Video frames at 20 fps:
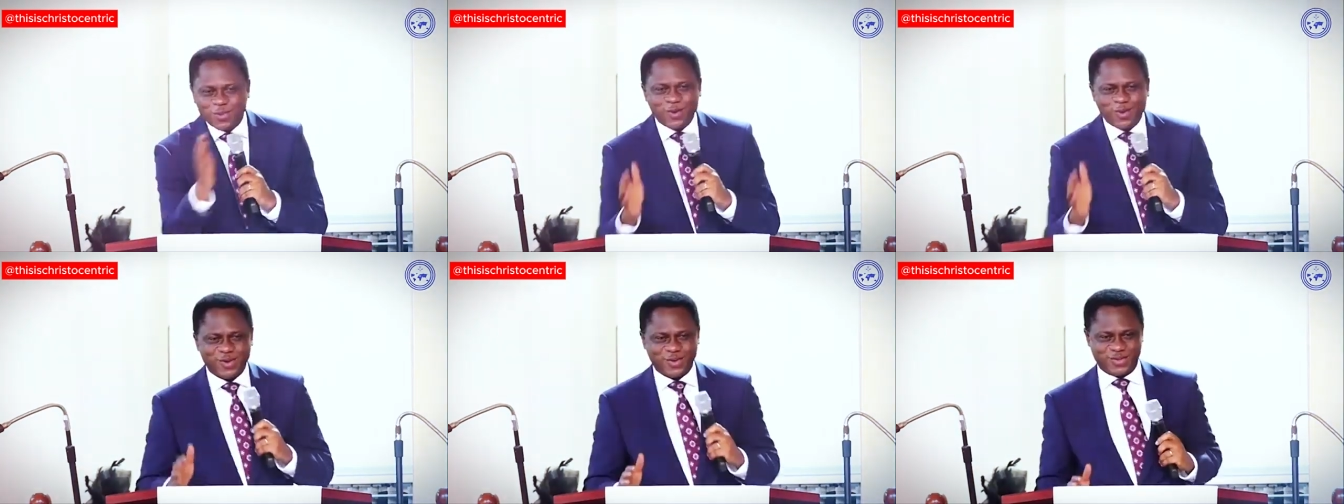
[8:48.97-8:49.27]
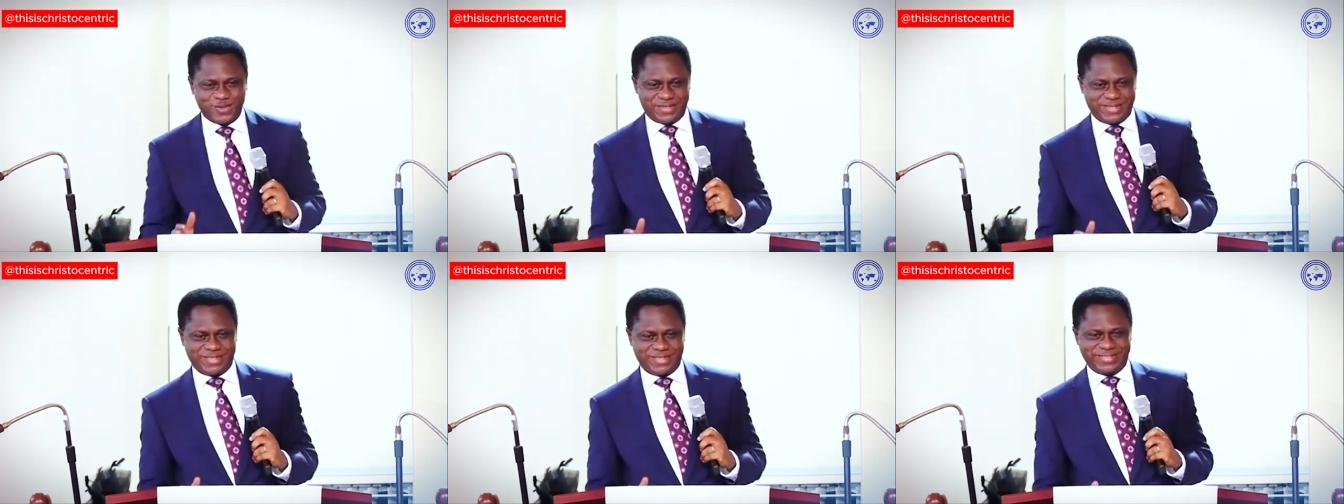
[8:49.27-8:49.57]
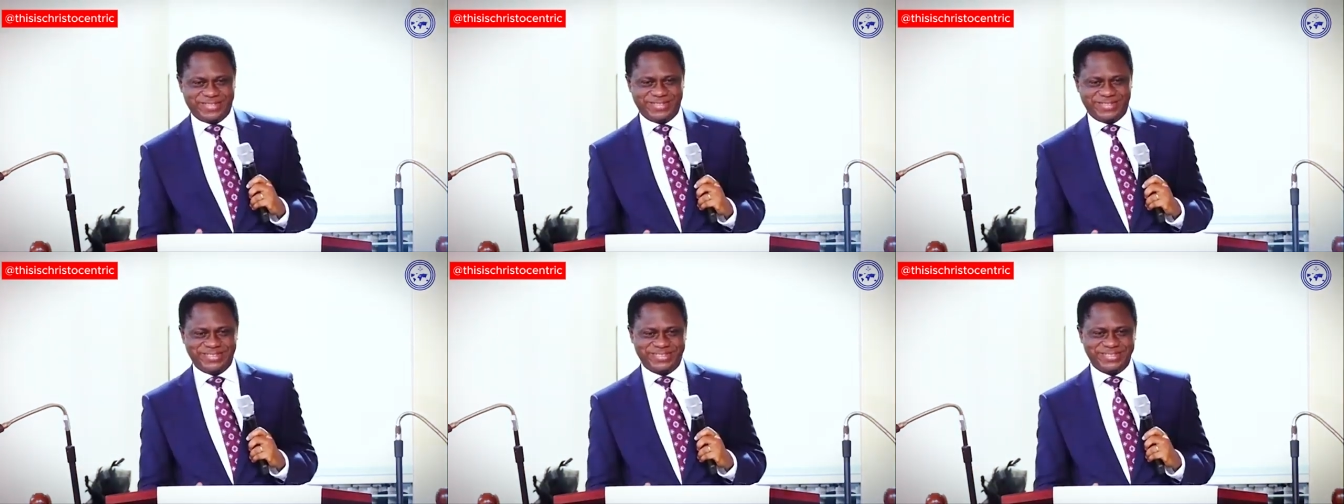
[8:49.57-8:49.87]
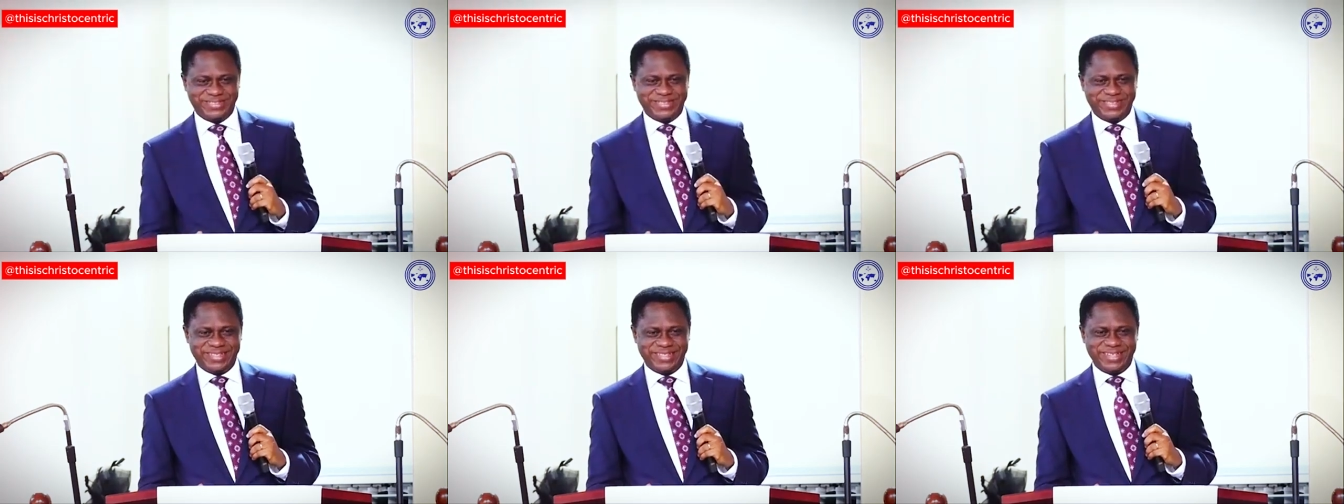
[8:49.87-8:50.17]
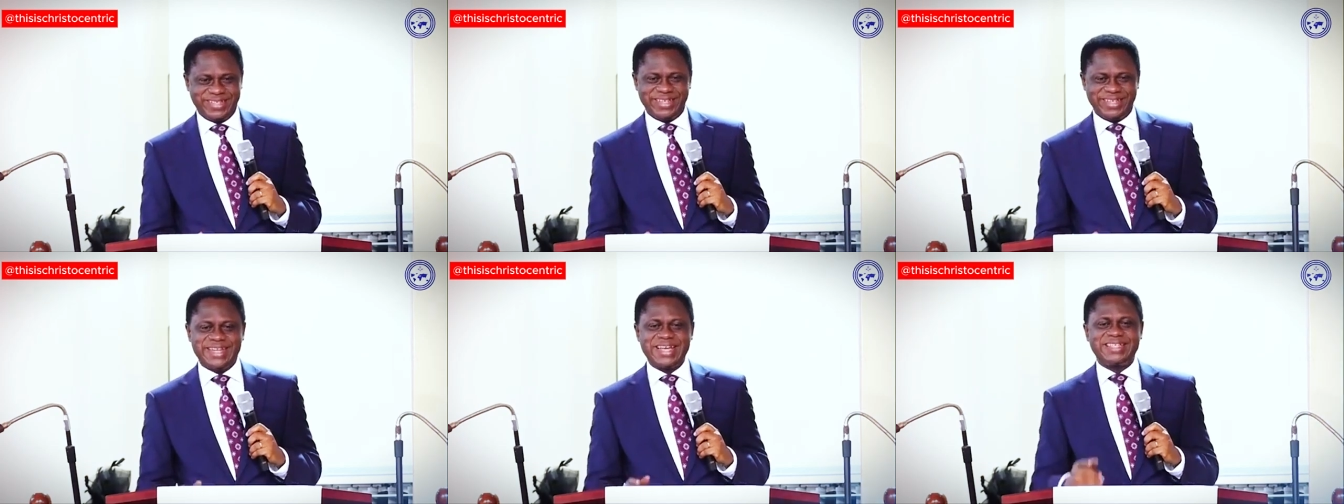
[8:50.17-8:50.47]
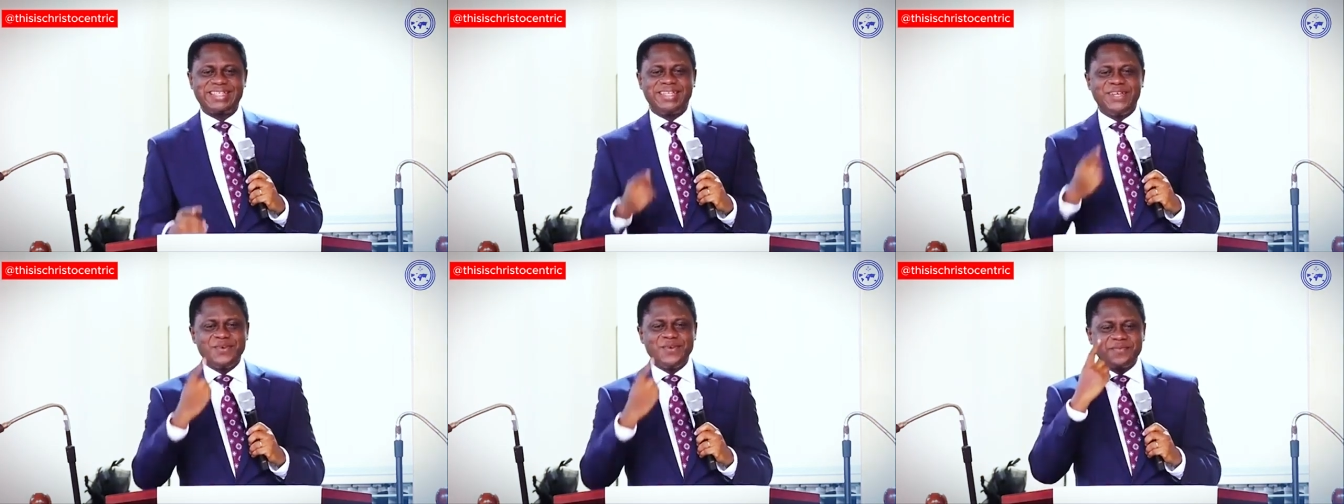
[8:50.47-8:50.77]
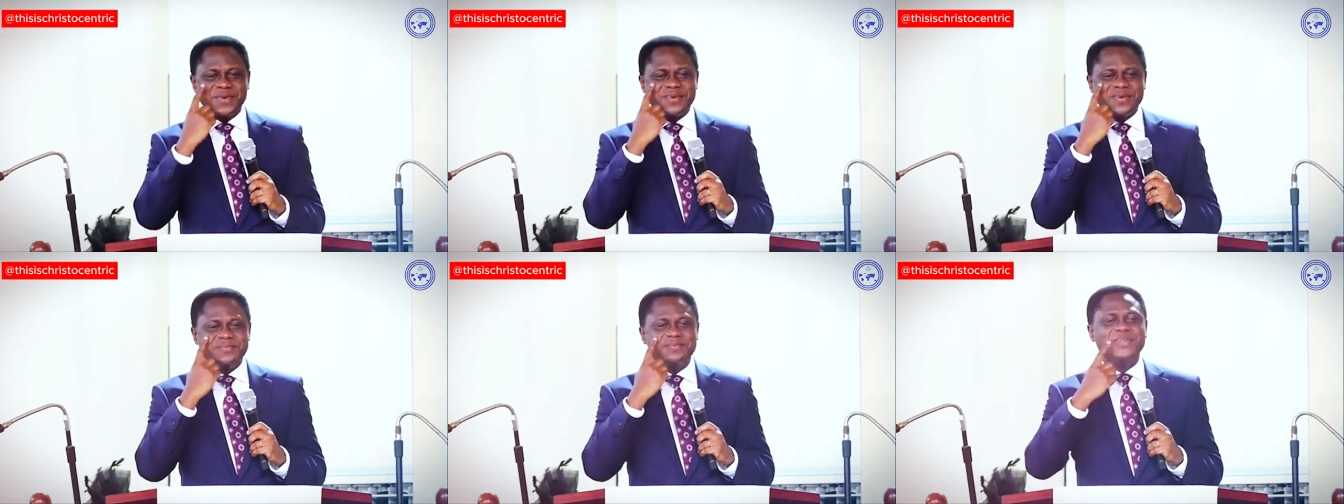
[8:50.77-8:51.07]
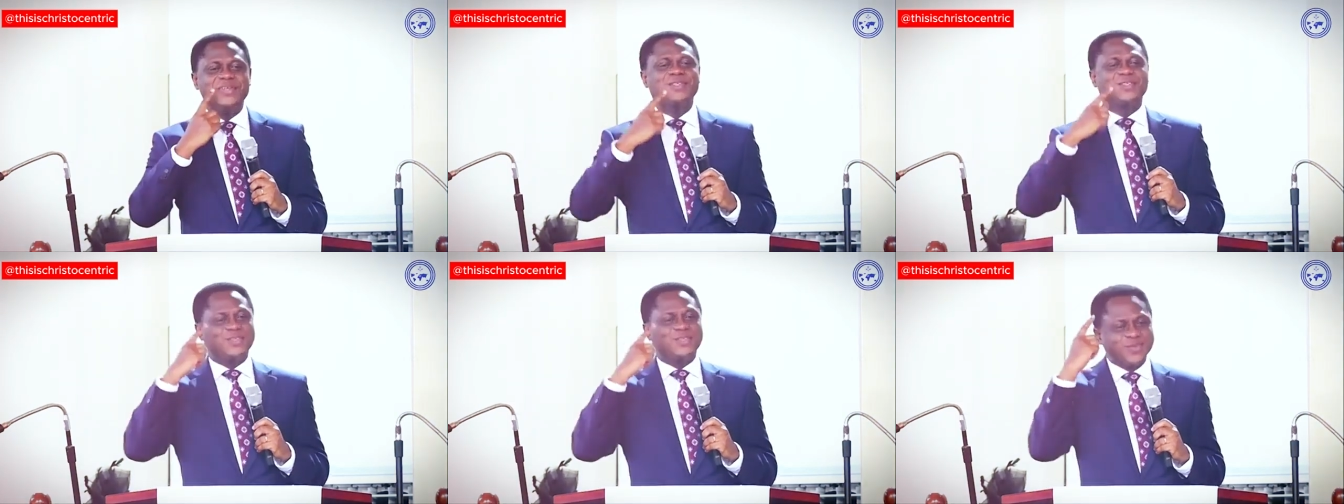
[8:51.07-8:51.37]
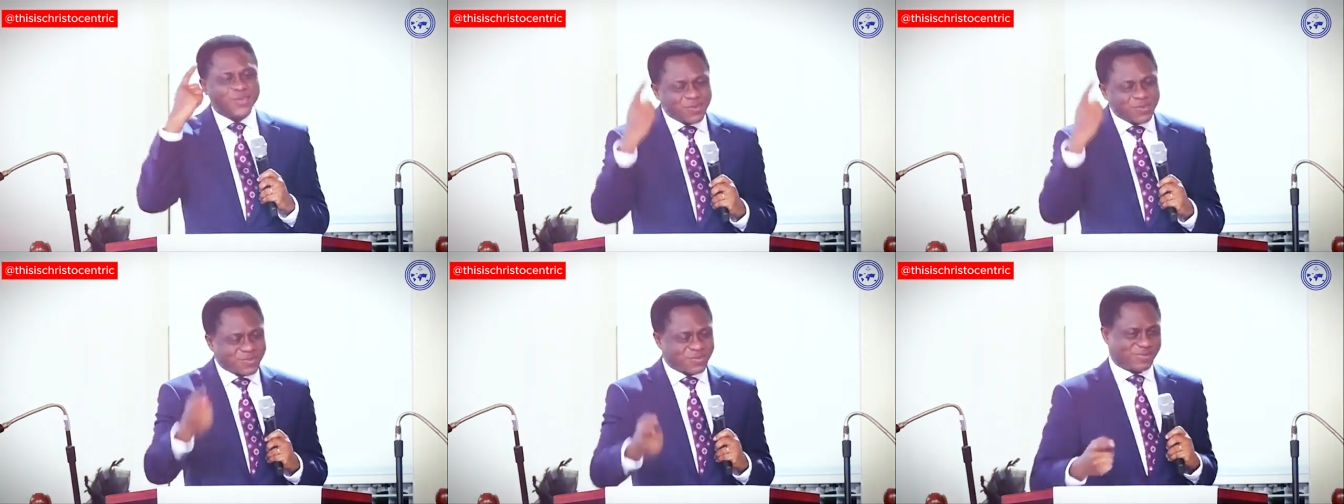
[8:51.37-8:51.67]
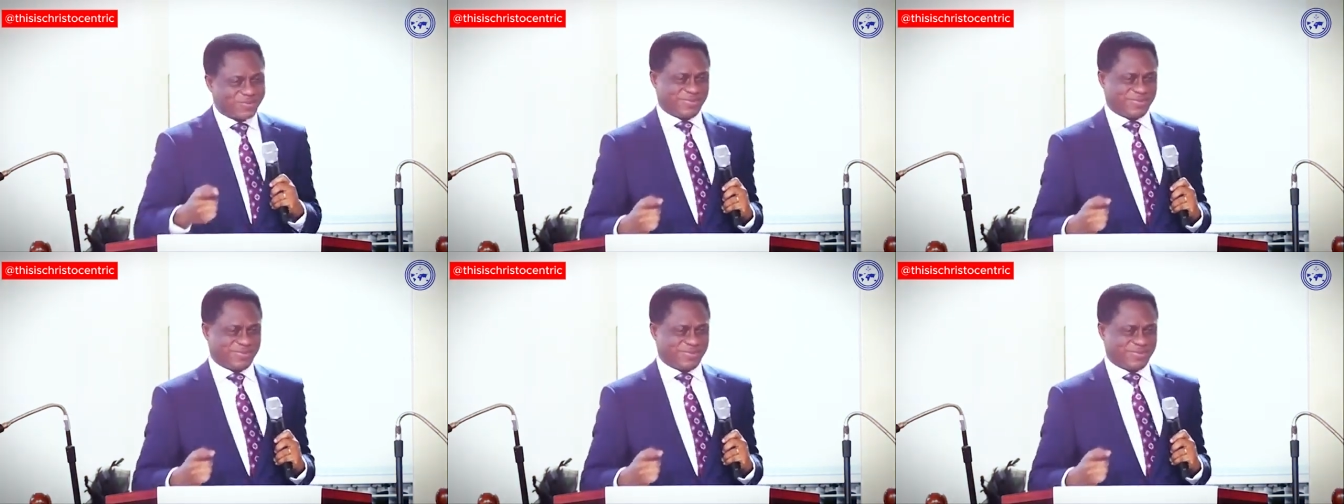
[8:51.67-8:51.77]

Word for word: God. Let human beings know.